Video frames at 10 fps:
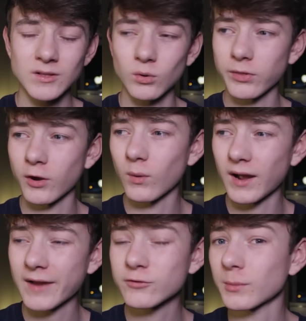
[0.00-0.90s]
Although,
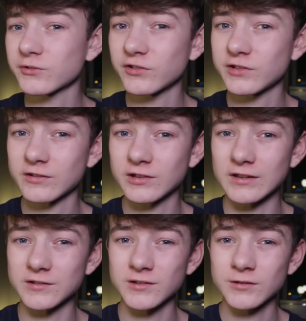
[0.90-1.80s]
I have got my
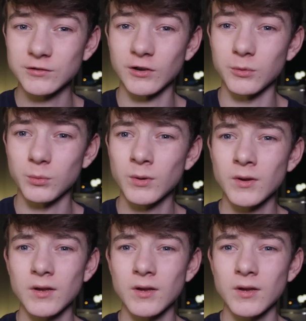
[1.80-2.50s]
GCSEs. So,